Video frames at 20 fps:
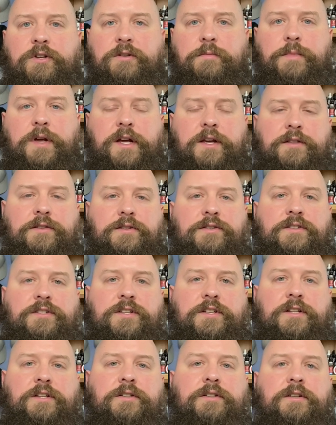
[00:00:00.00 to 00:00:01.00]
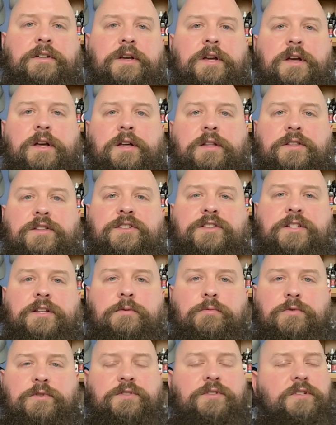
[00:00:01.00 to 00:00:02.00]
to make of the scent. The
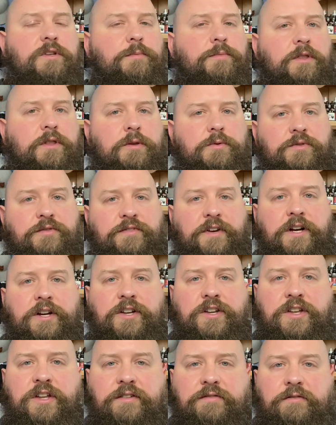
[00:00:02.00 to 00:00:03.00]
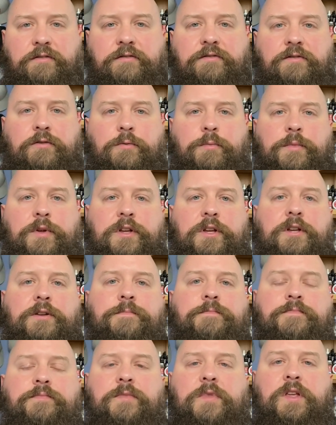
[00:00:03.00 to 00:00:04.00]
scent was something that was very different for me.
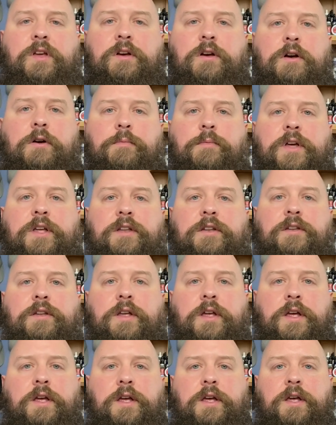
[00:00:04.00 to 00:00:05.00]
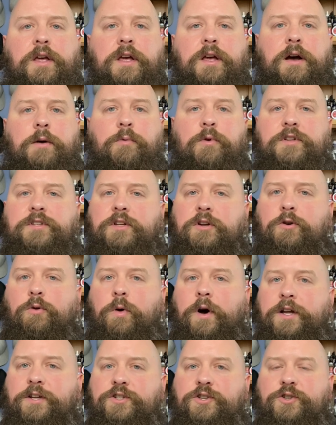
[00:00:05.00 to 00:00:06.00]
Um, it, I wasn't
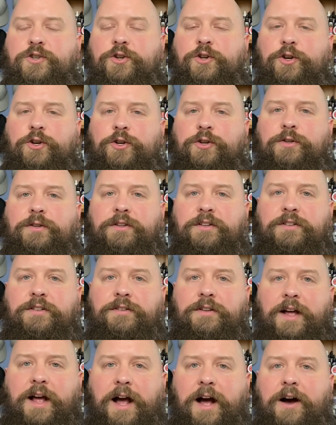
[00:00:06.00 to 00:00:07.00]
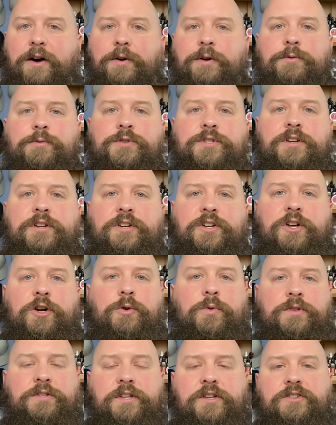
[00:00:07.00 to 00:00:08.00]
quite sure how it was going to go
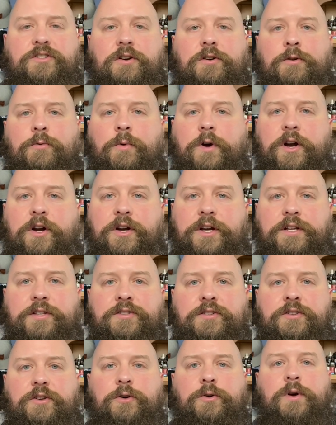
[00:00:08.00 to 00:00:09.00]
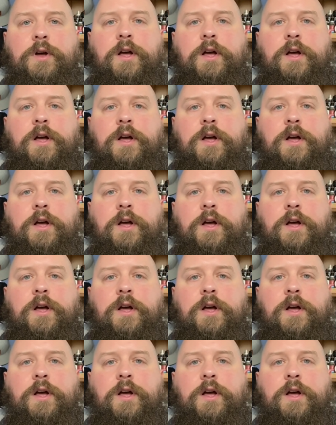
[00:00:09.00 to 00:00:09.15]
once I started wearing it. So